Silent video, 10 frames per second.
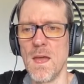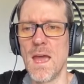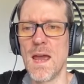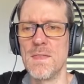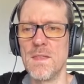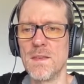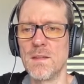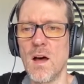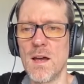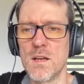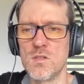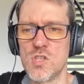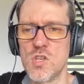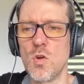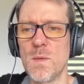And then this audio
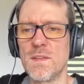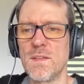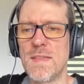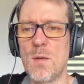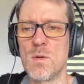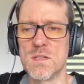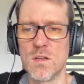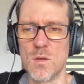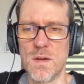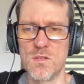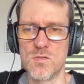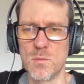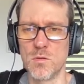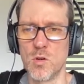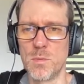2, I'm going to set that one to go to my
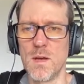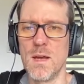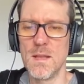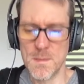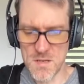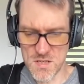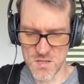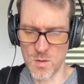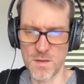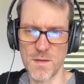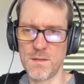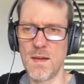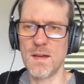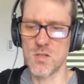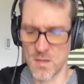drum group. Let me just do all this
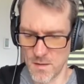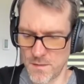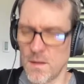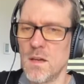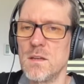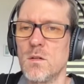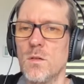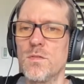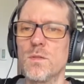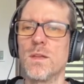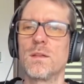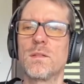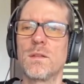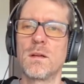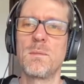actually here. Let's undo a few
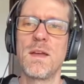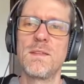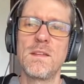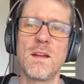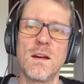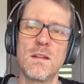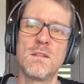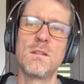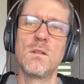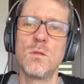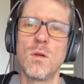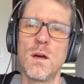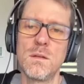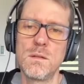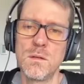things. On Command Z to undo,
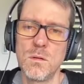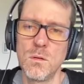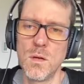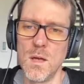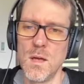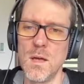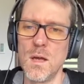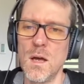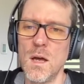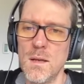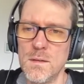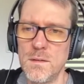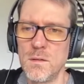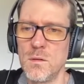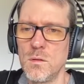undo,
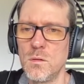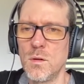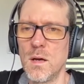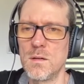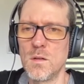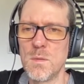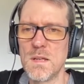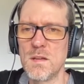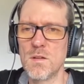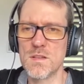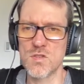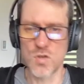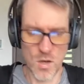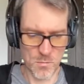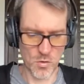undo, undo. I'm going to get rid of this
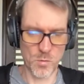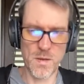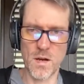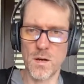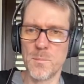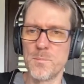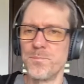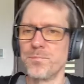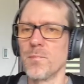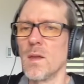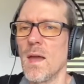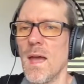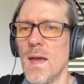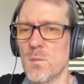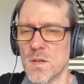drum group here.
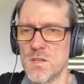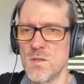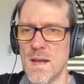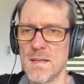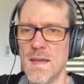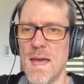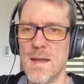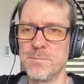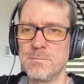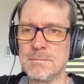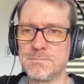And we're going to do that again.